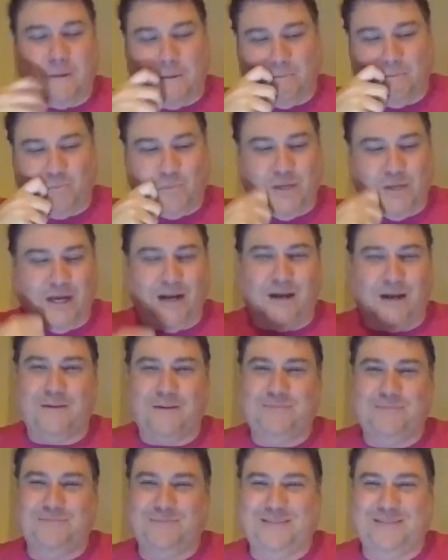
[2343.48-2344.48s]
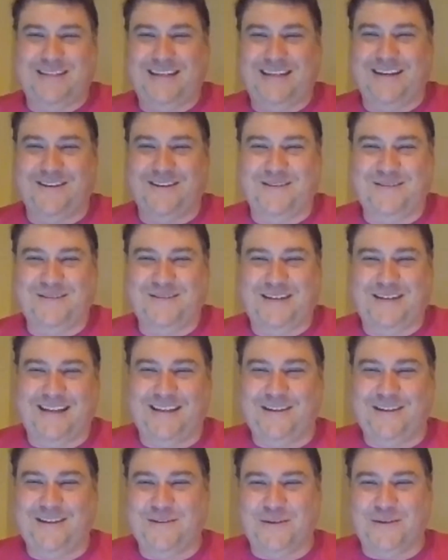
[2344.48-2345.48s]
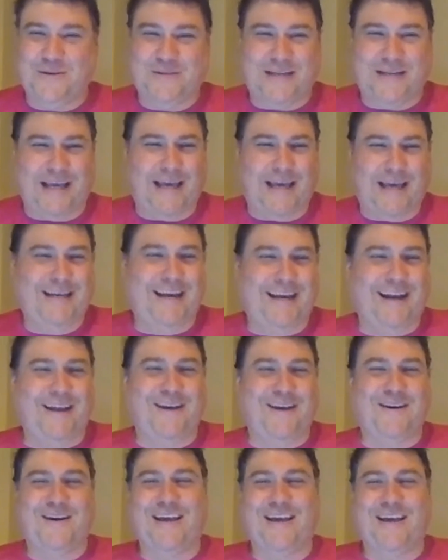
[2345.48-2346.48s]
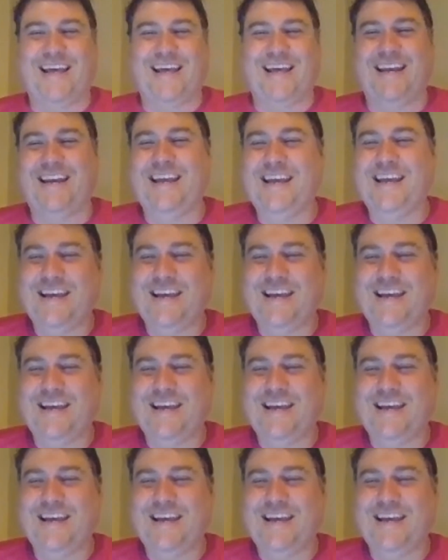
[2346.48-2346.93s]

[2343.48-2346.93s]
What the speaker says: Needle Nose Ned, and